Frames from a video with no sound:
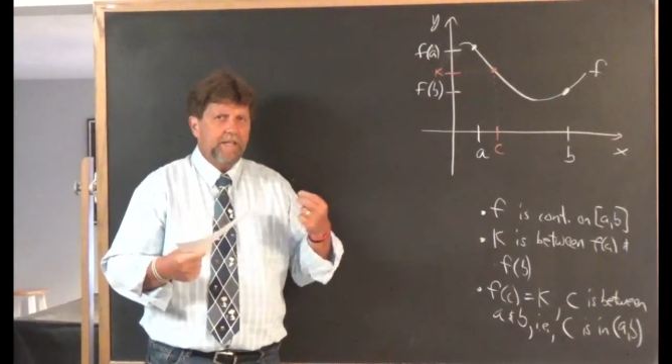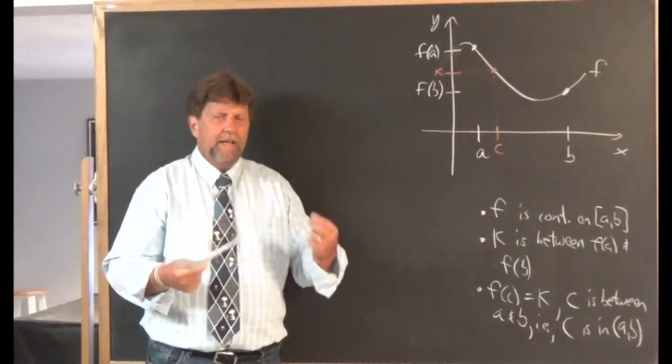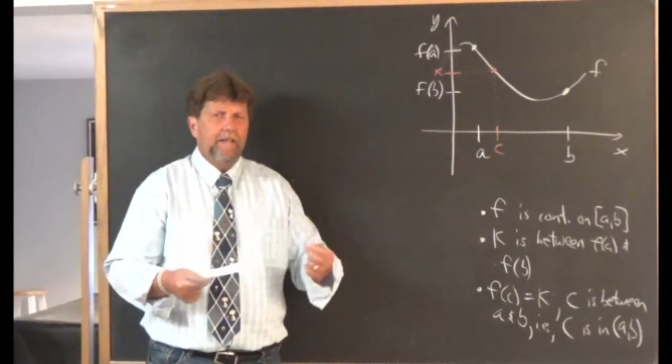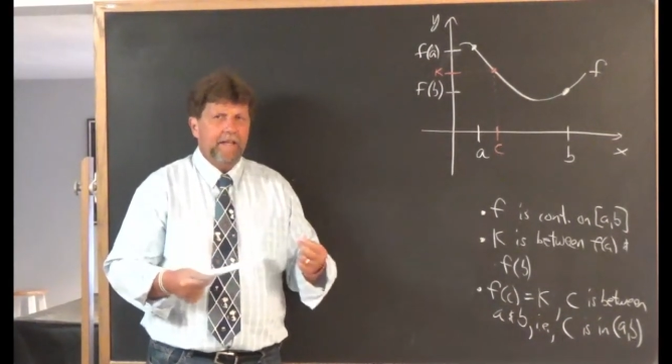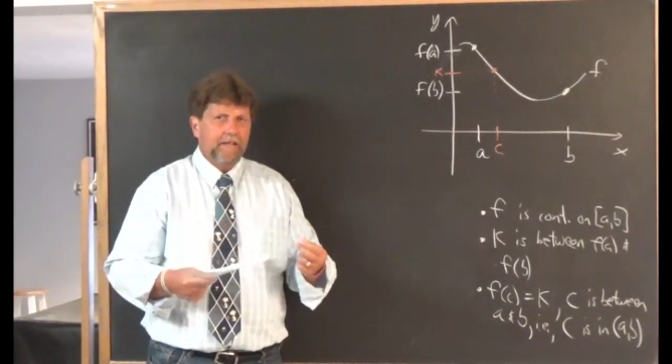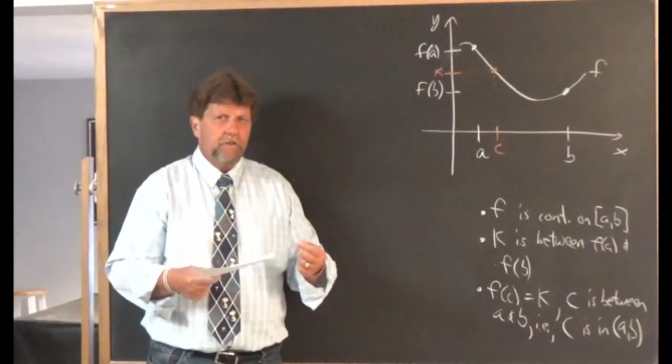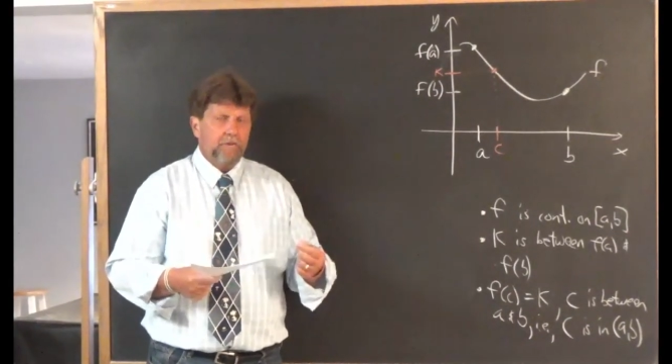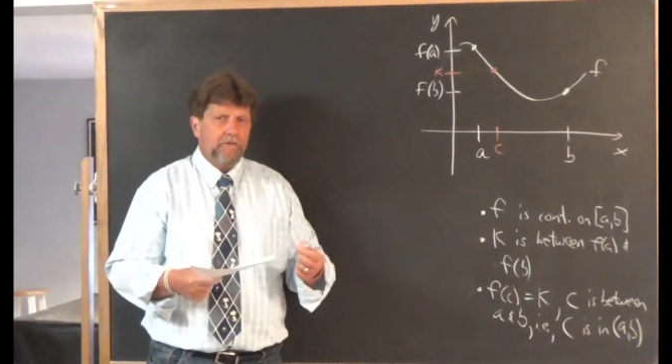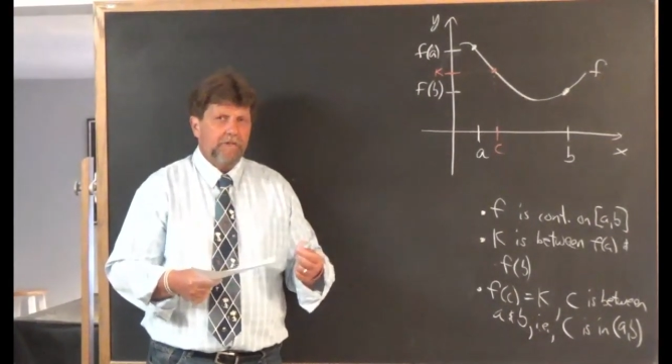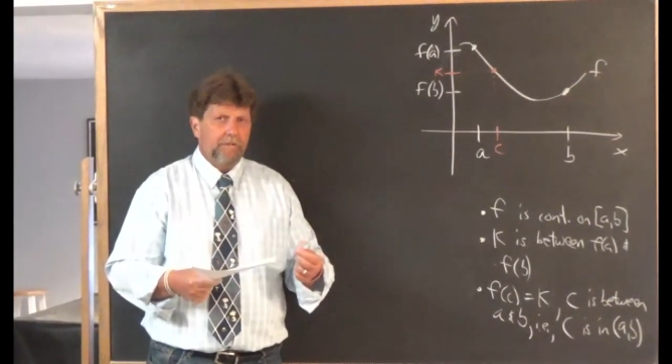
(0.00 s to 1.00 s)
telling us
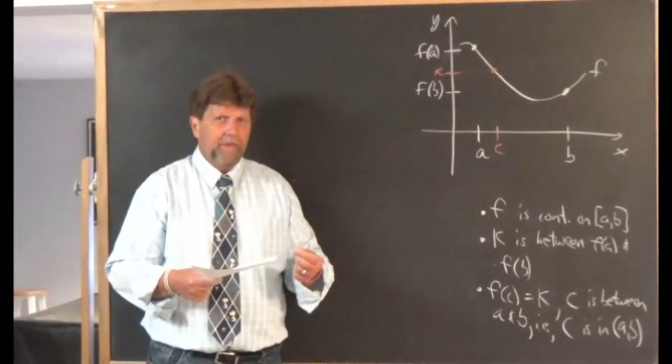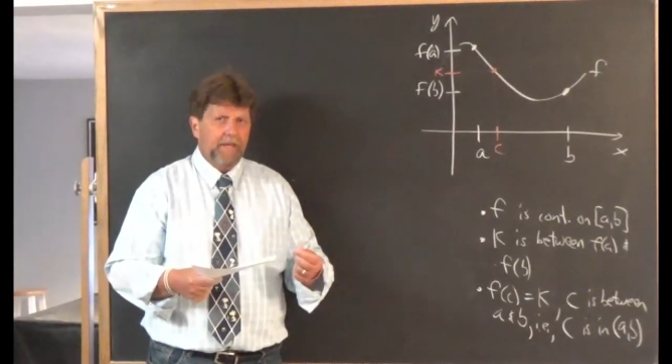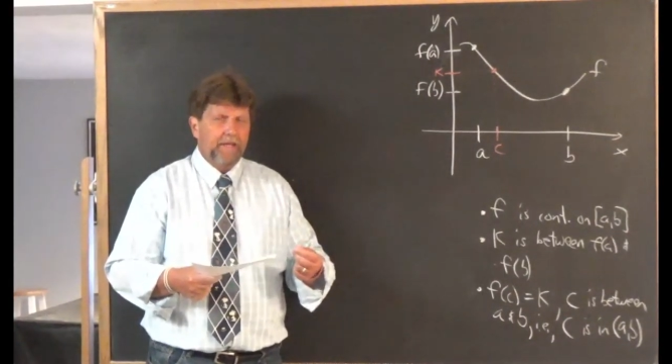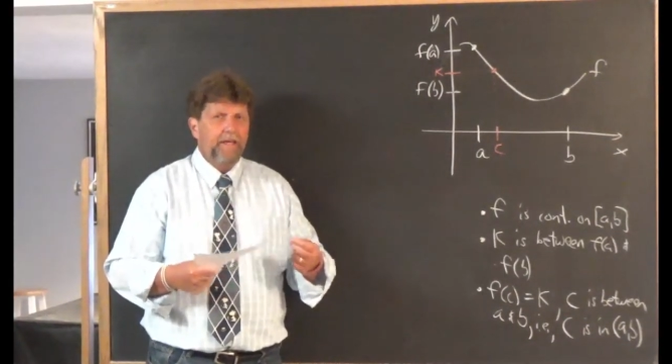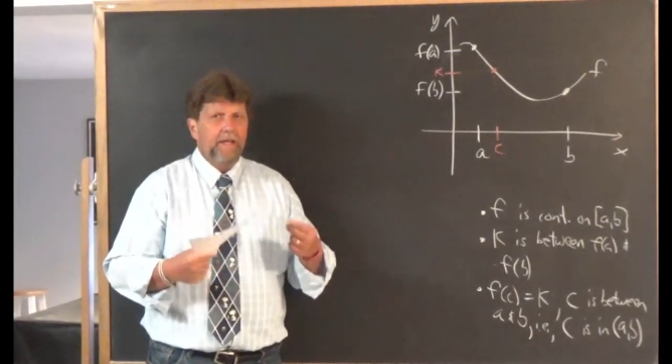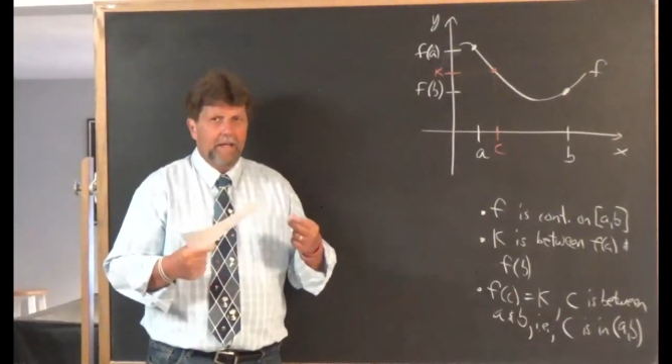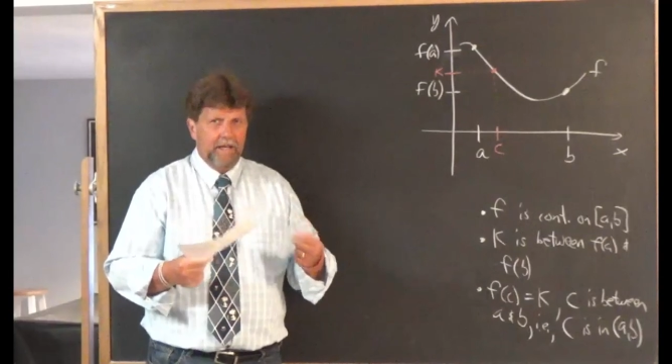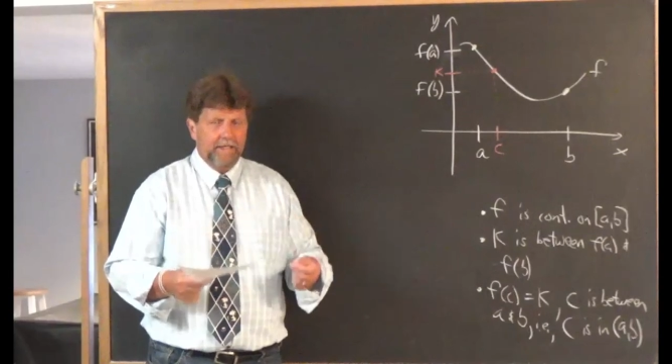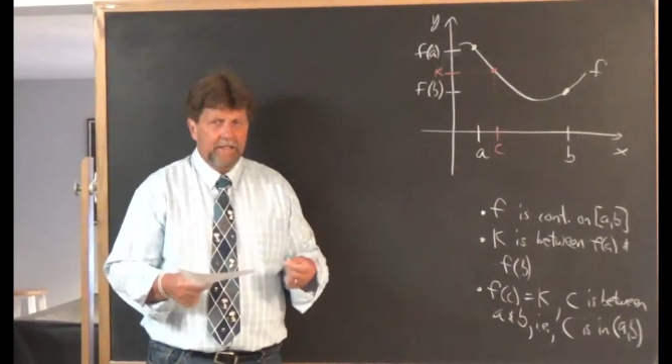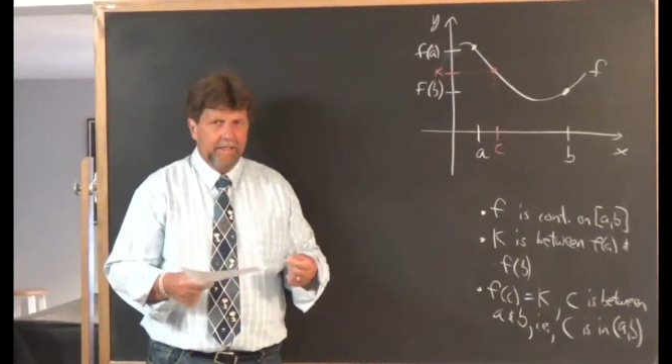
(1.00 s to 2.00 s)
where something
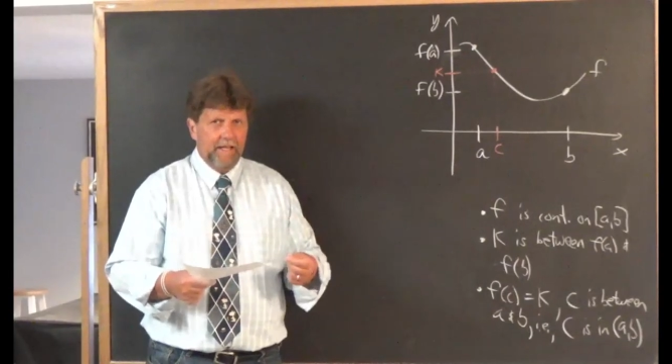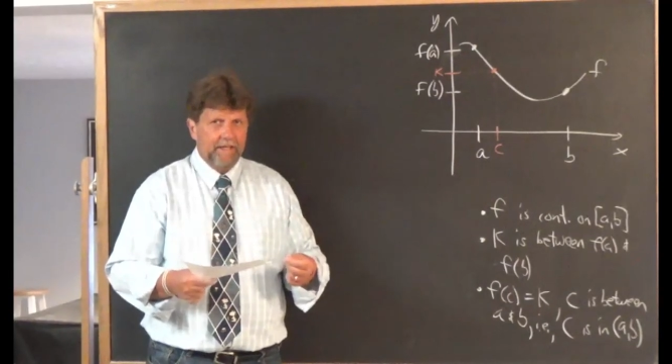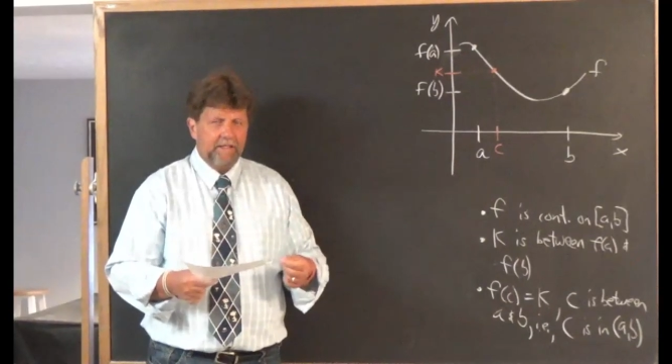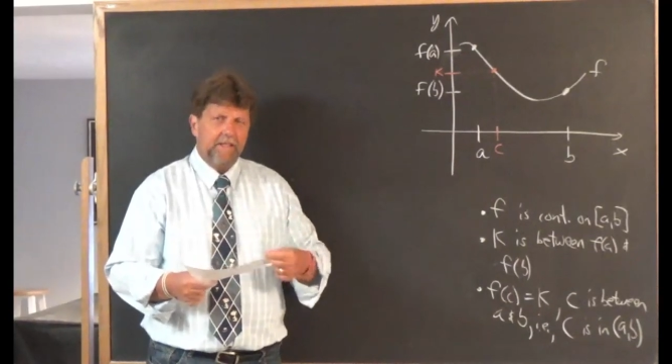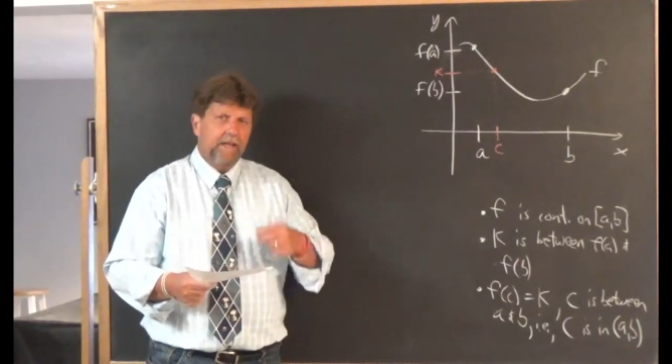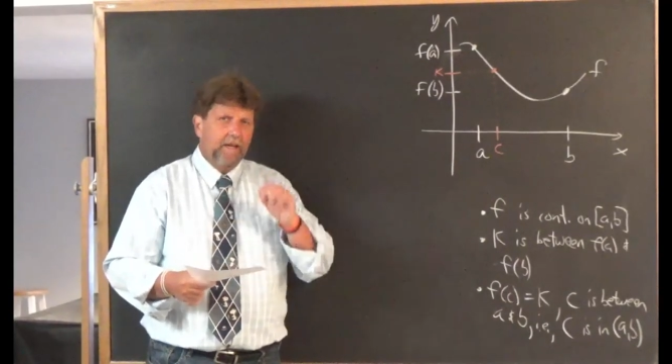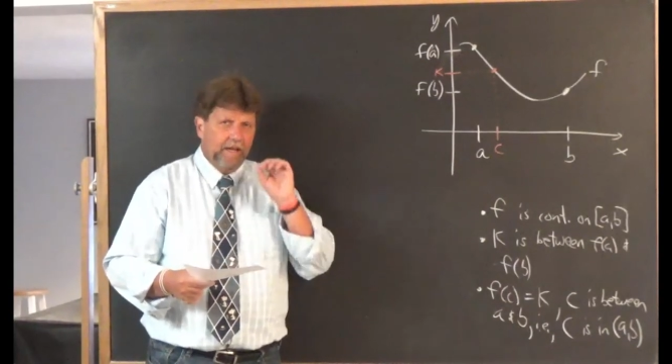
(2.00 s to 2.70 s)
exists.